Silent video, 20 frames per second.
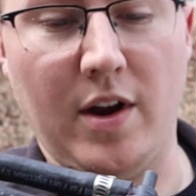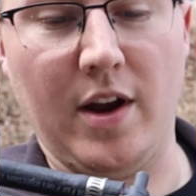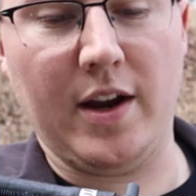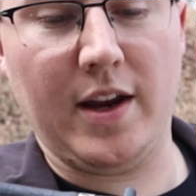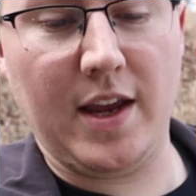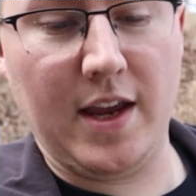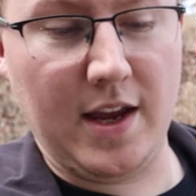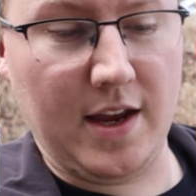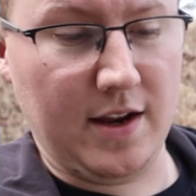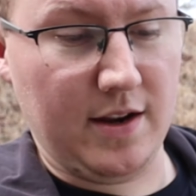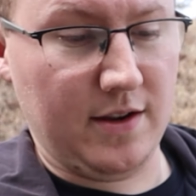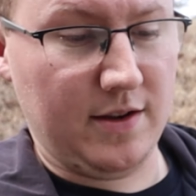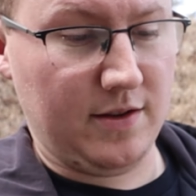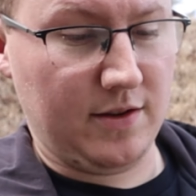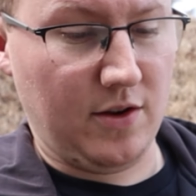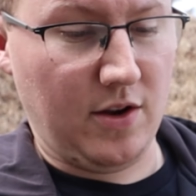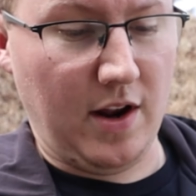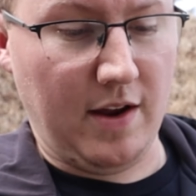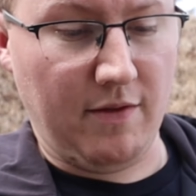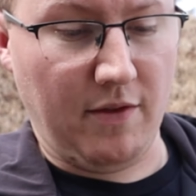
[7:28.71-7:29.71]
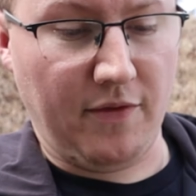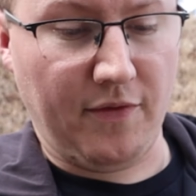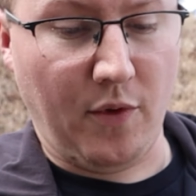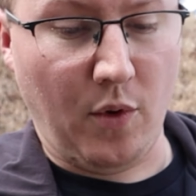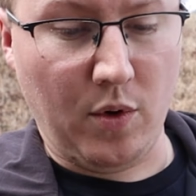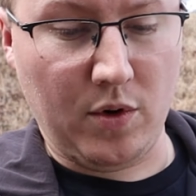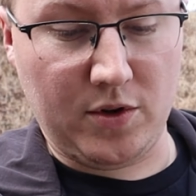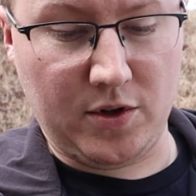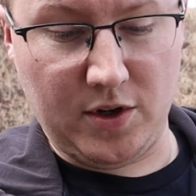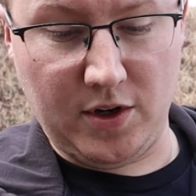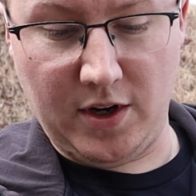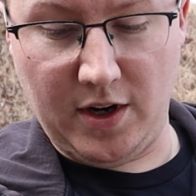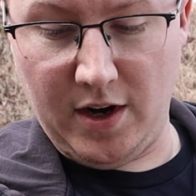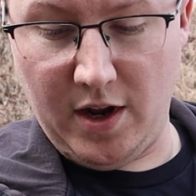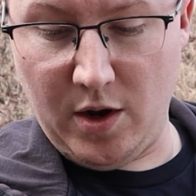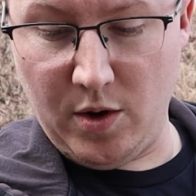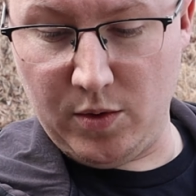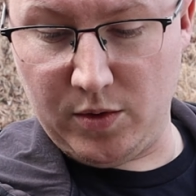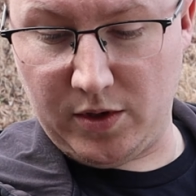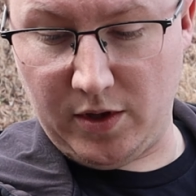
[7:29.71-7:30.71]
Again, I'm going to have a fortune in
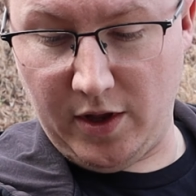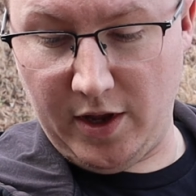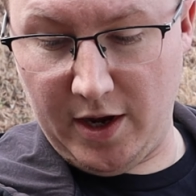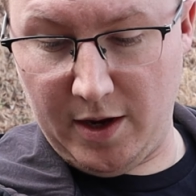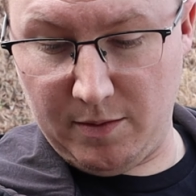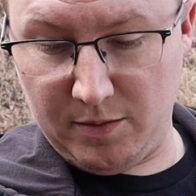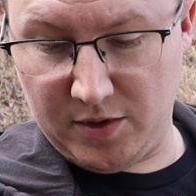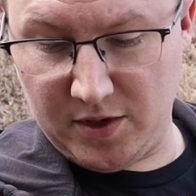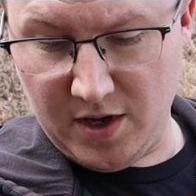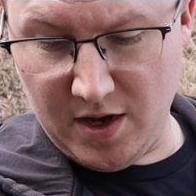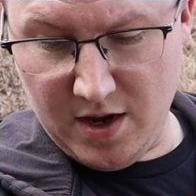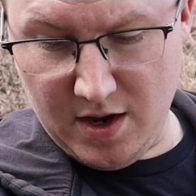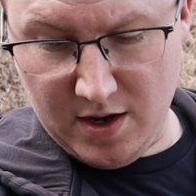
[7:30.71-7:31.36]
hose clamps.